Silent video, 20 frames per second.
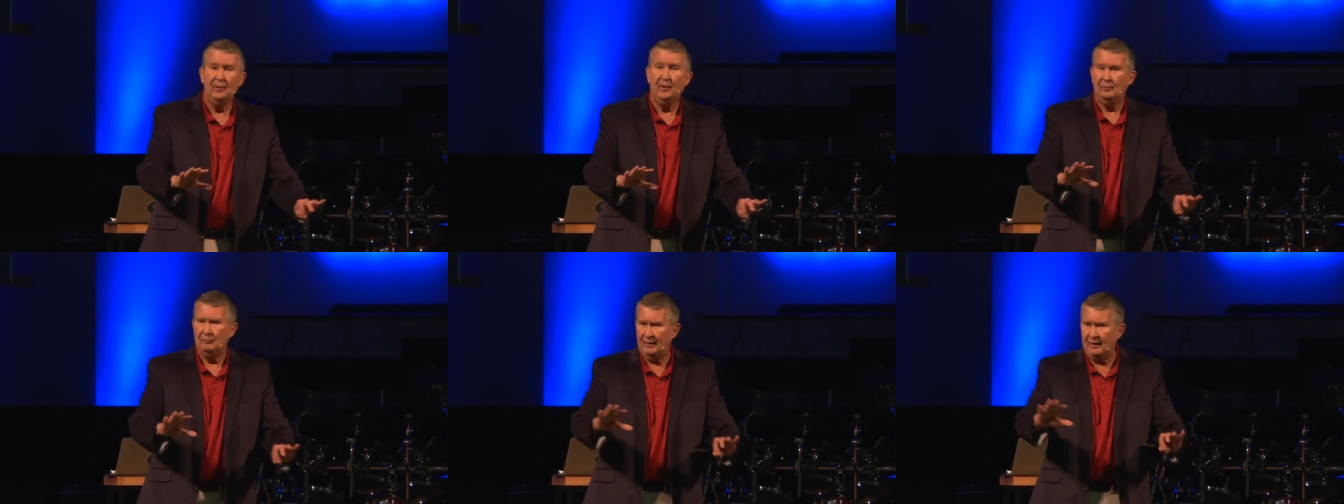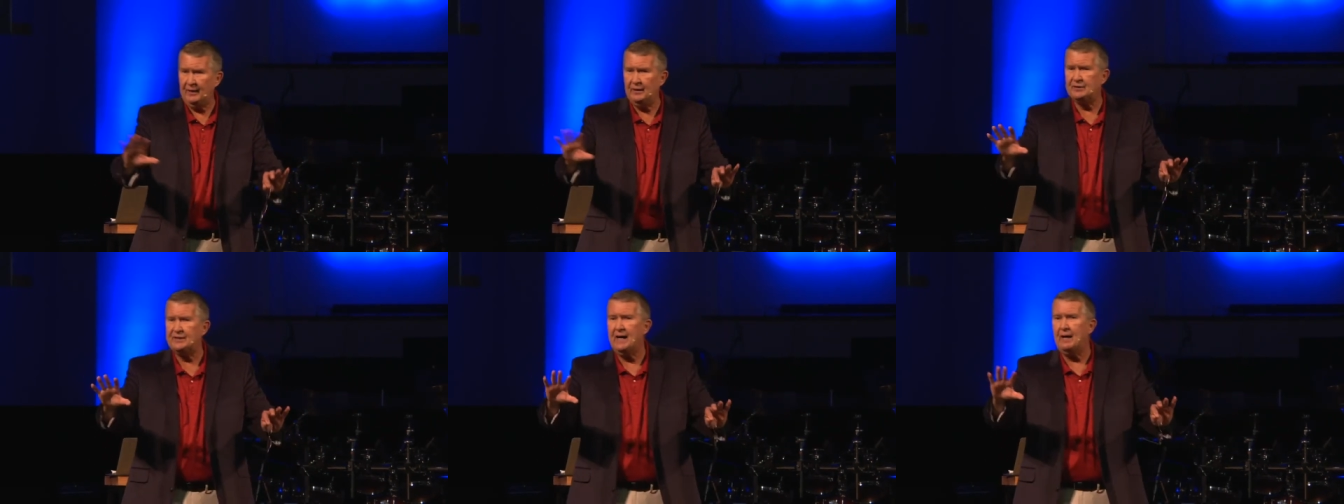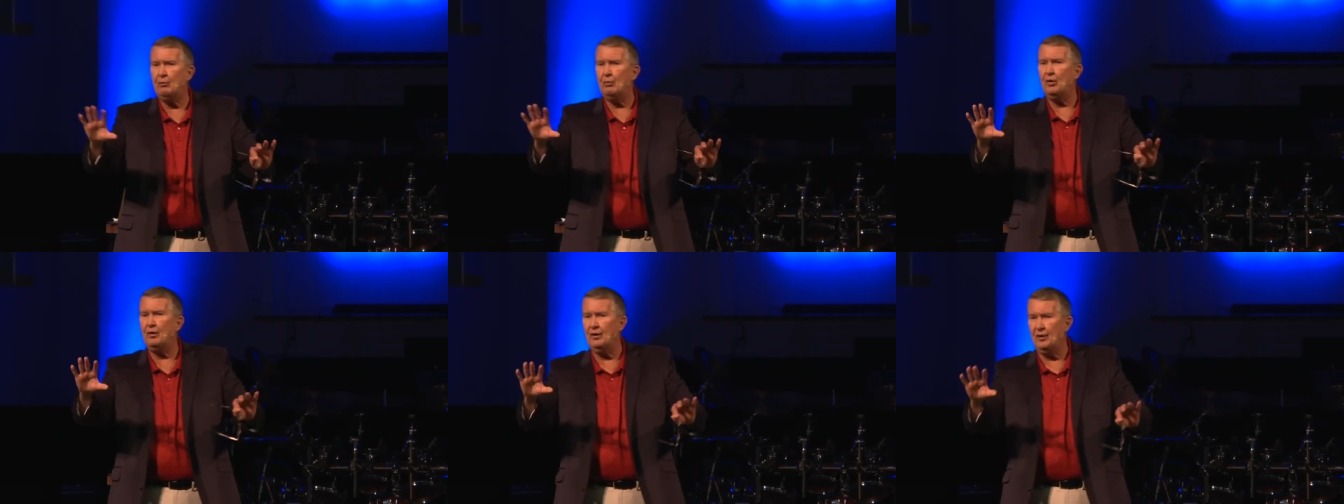But here's
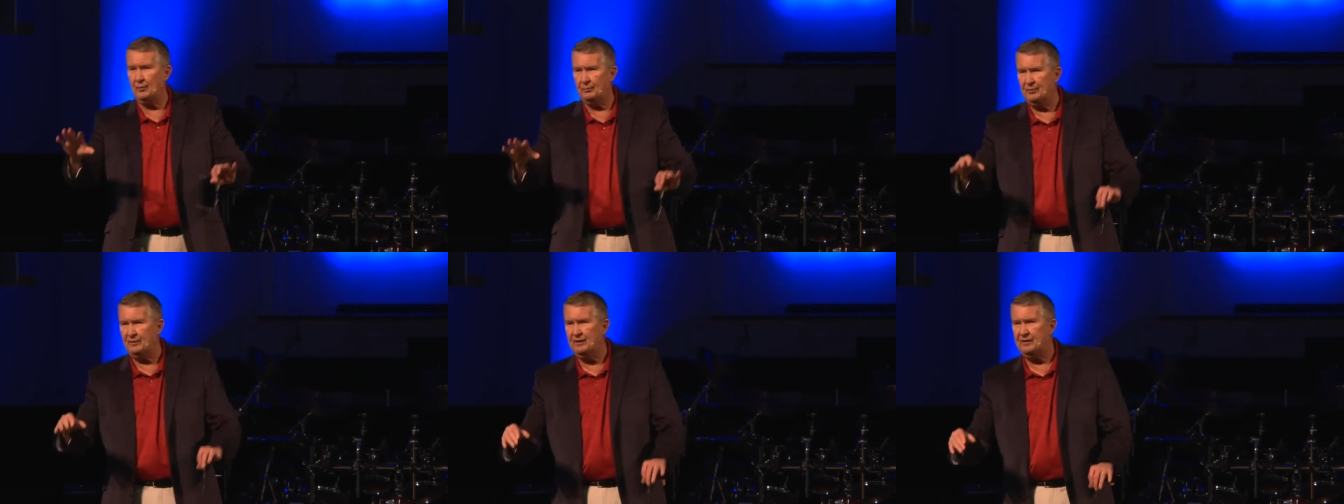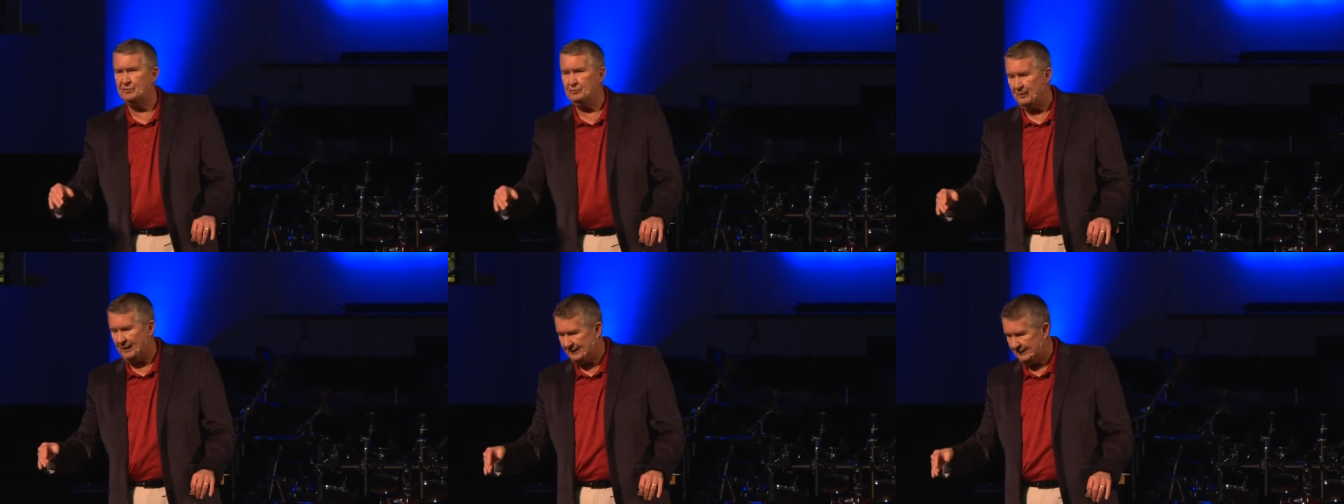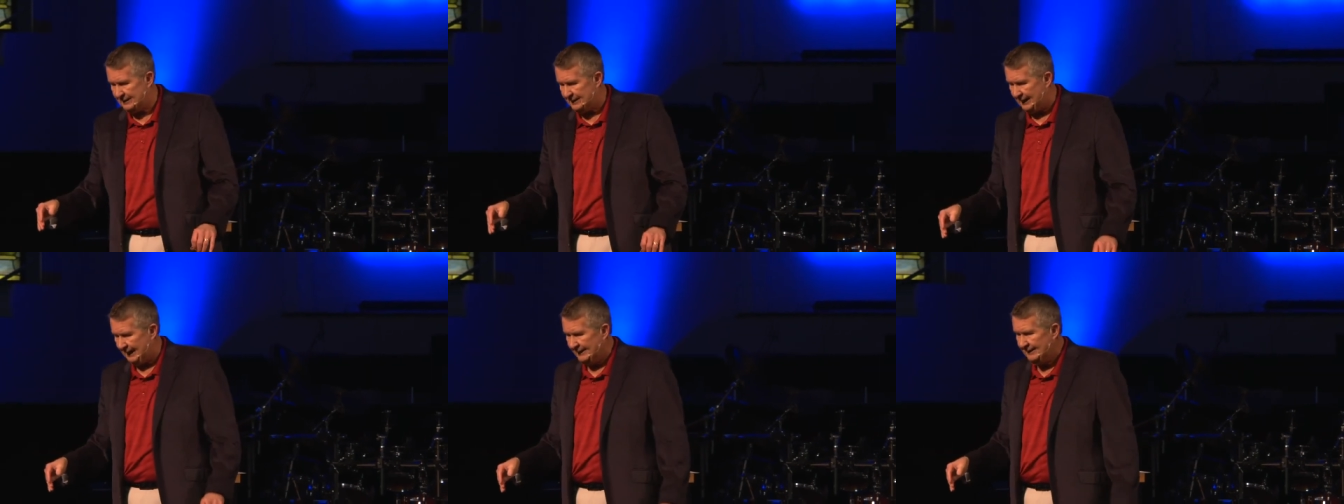how we're going to participate
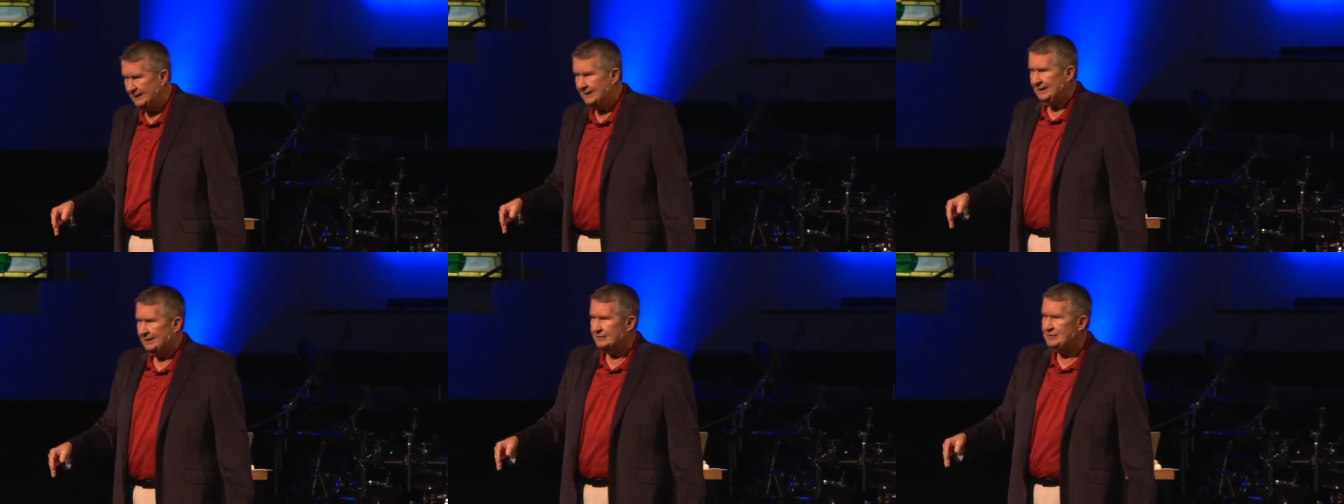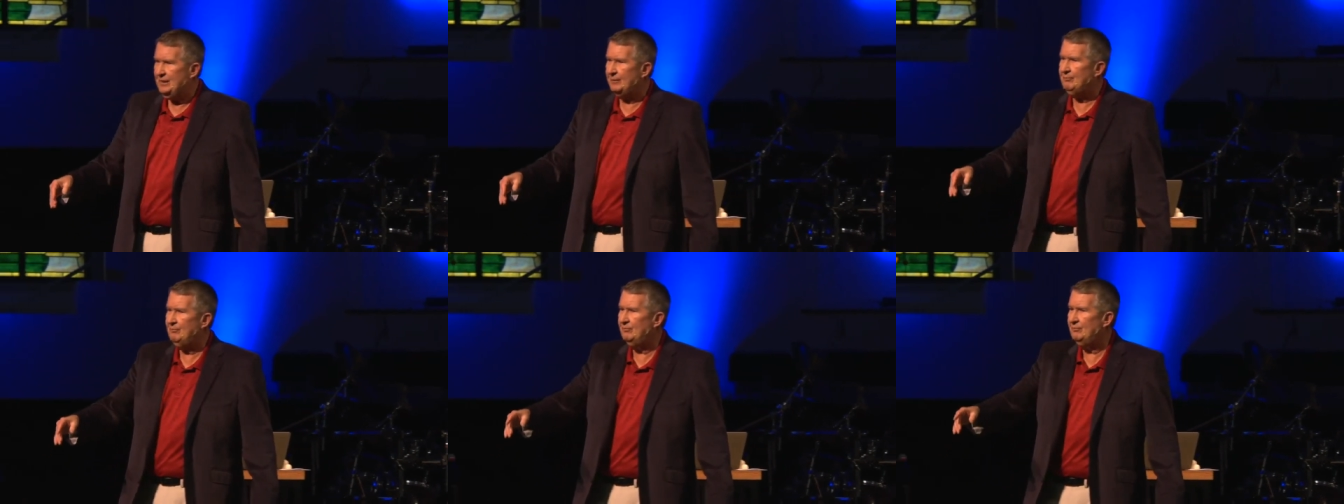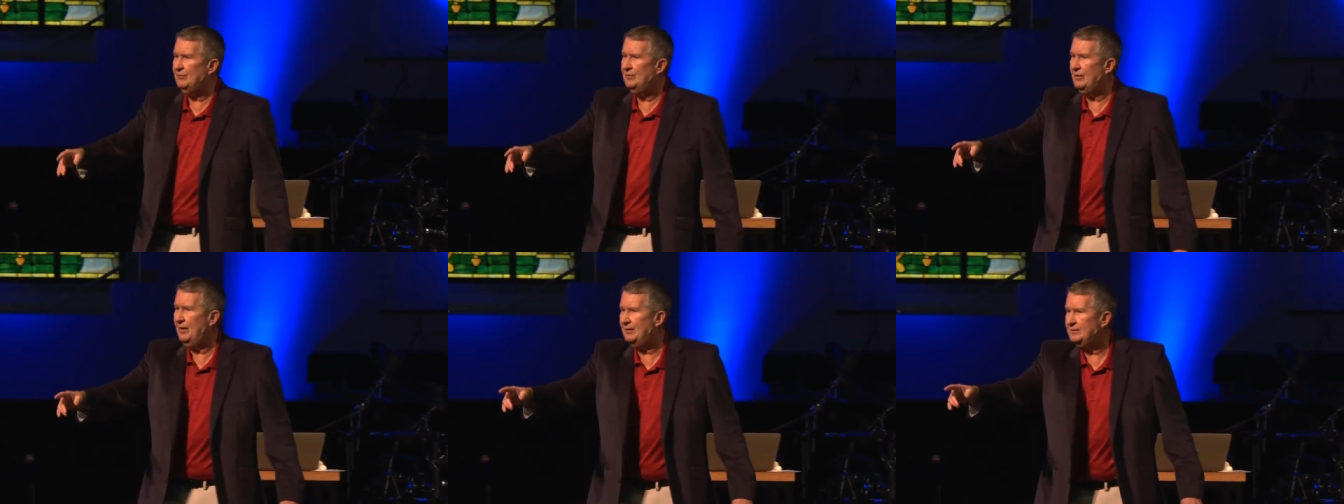today.
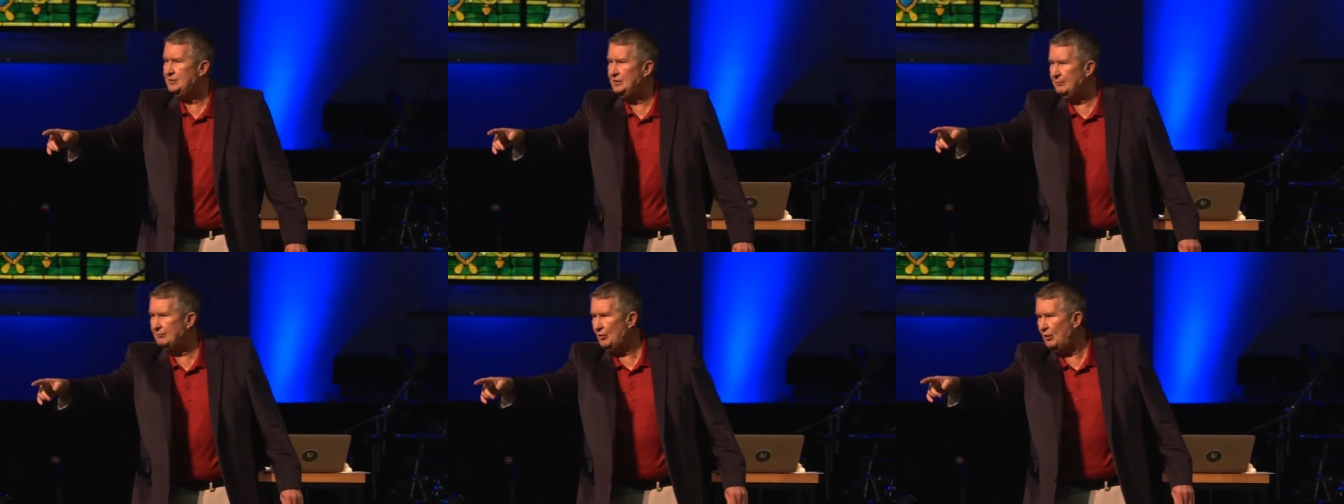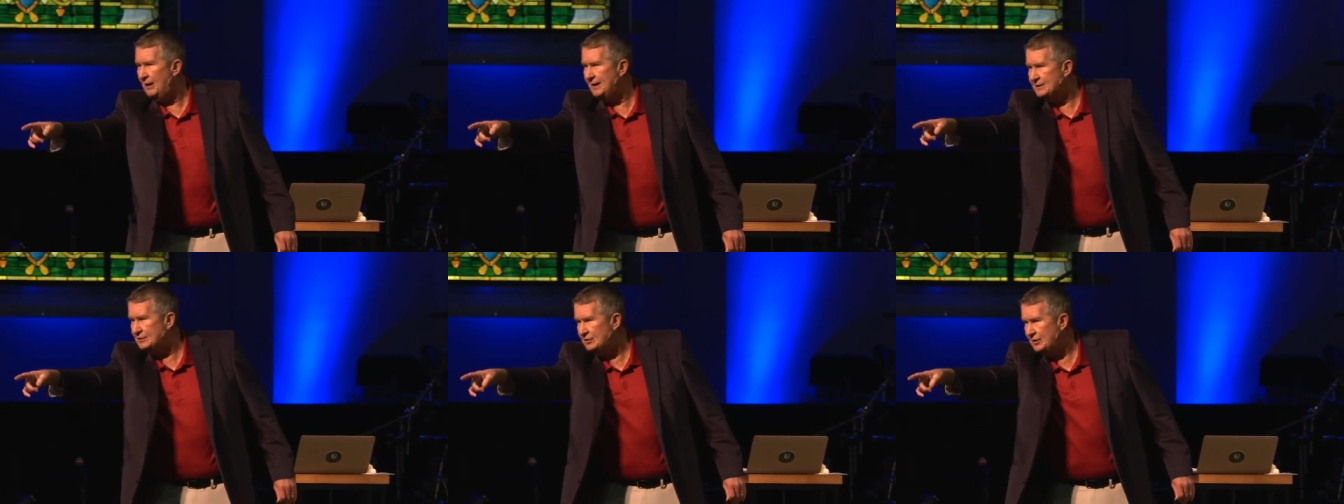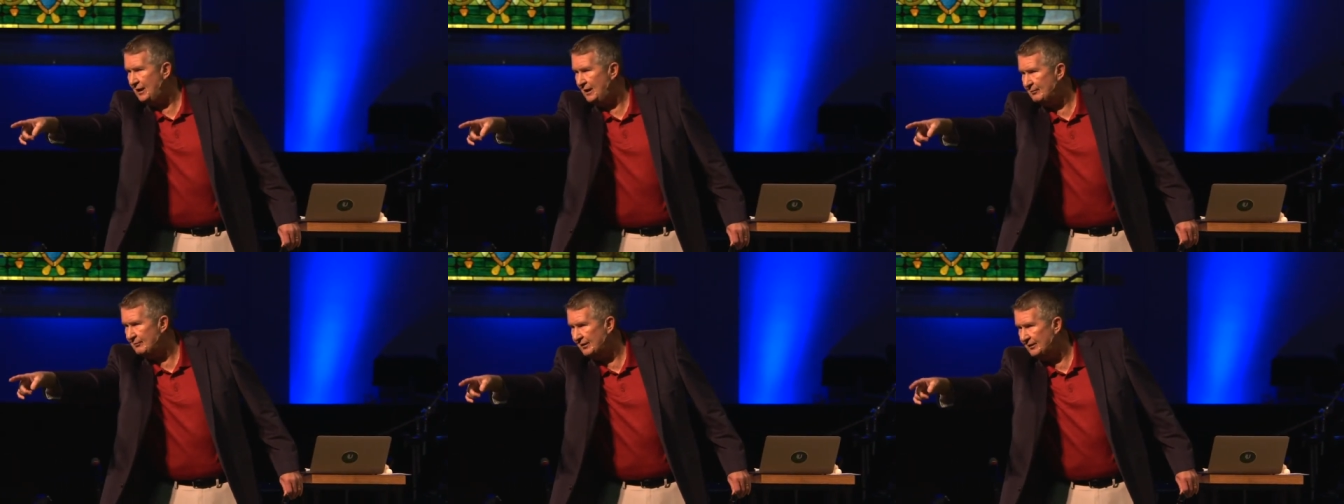Jim, Jim Gray's
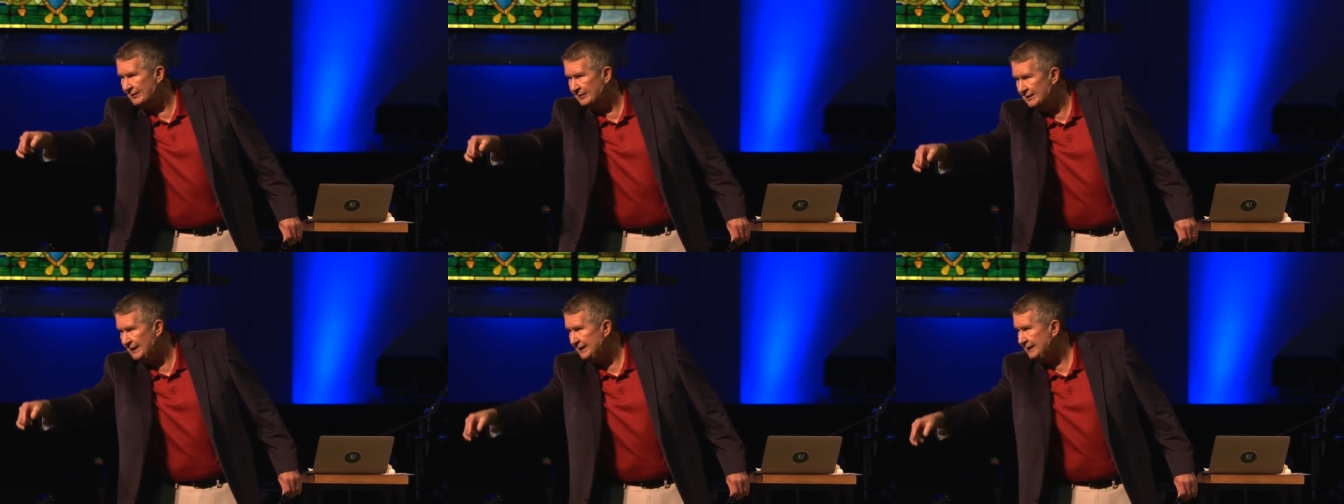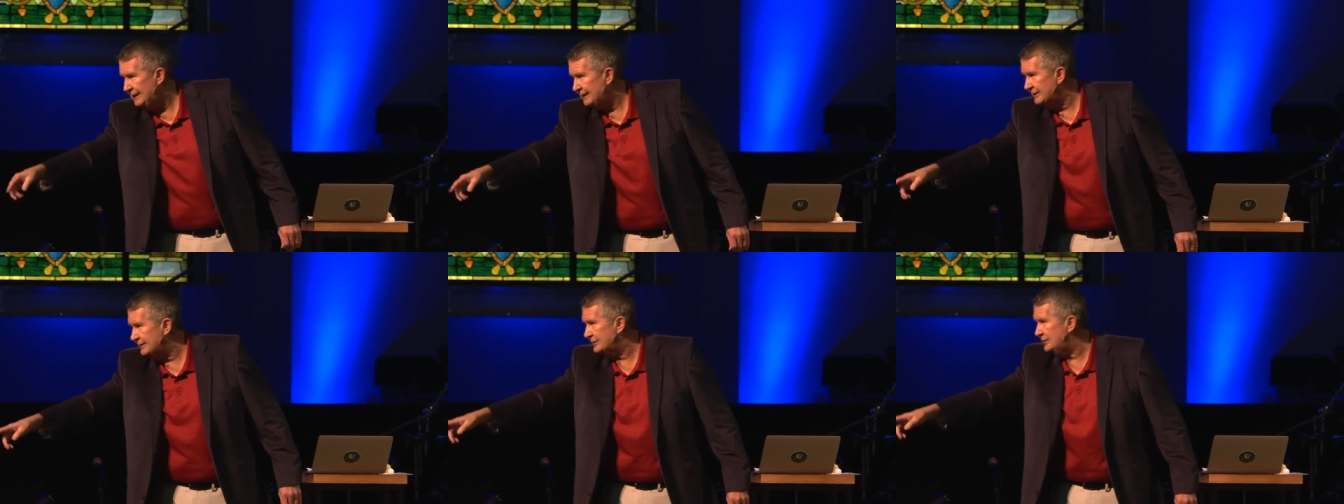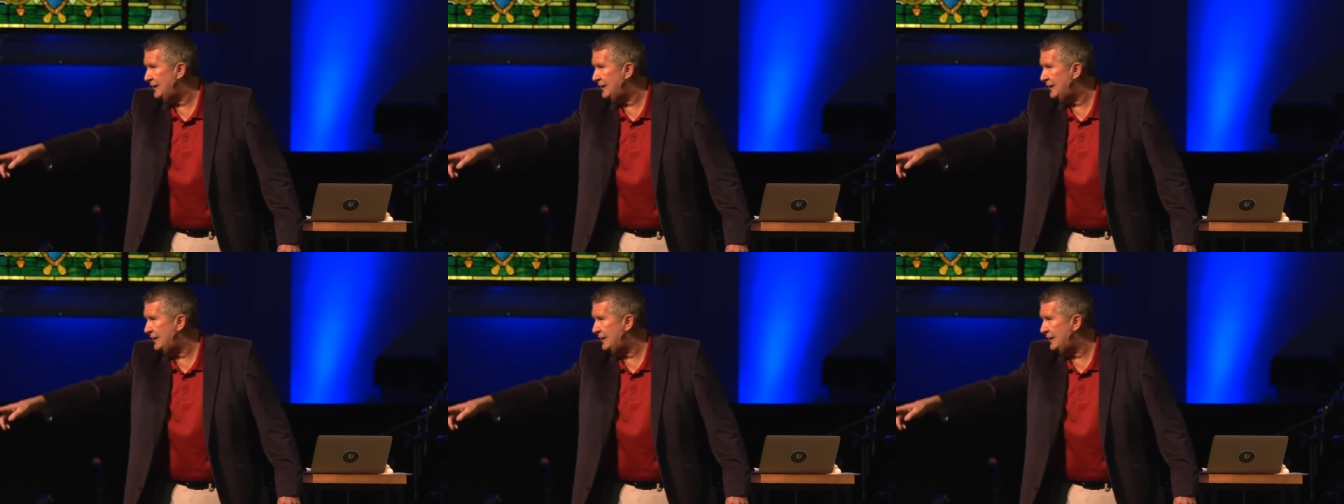chairman of the deacons.